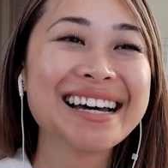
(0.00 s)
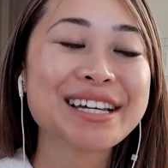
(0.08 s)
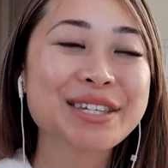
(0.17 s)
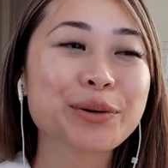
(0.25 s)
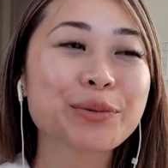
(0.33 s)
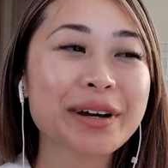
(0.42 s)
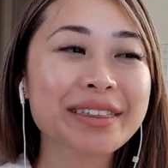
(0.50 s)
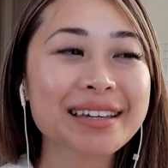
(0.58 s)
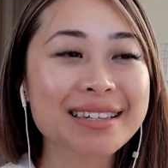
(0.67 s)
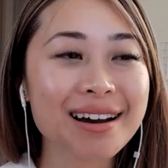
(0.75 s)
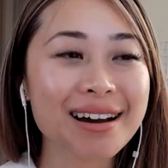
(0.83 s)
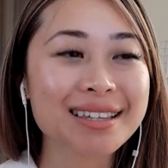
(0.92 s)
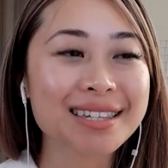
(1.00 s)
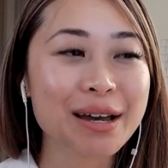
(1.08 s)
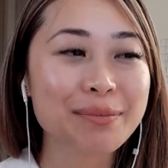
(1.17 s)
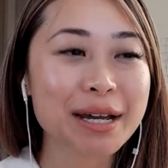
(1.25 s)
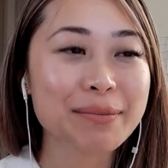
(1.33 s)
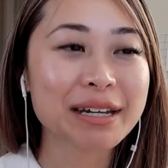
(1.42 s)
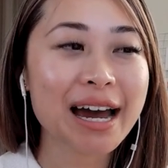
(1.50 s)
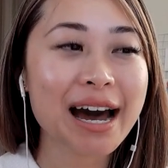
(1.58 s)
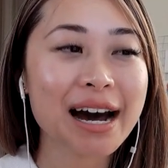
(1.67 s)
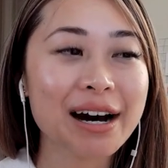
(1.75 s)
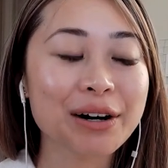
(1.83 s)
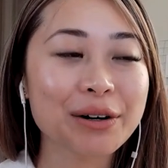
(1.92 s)
so with this concept, I mean,
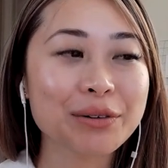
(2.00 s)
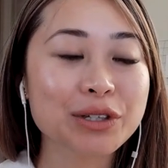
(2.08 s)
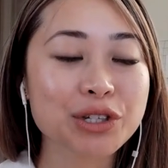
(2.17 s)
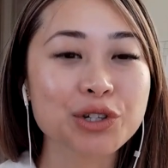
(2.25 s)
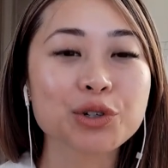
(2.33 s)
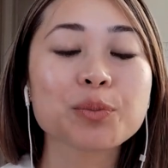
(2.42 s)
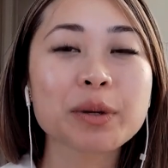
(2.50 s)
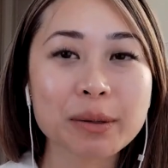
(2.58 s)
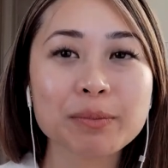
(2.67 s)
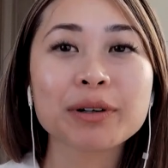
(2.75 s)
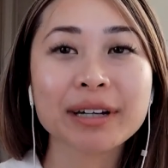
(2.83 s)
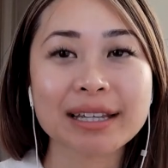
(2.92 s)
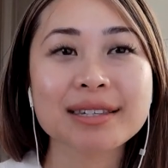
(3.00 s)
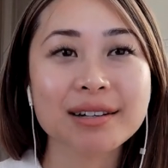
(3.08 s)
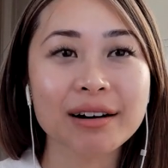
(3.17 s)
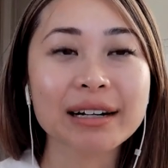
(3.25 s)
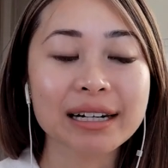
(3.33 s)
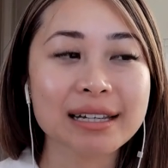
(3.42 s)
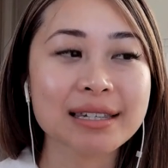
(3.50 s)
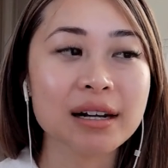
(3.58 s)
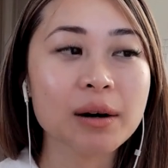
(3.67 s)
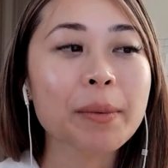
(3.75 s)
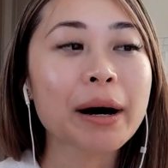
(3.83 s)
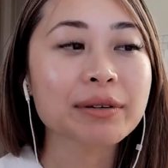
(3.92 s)
how do people get started? Is it
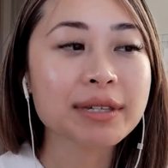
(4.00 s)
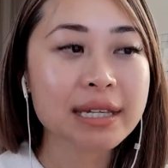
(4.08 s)
about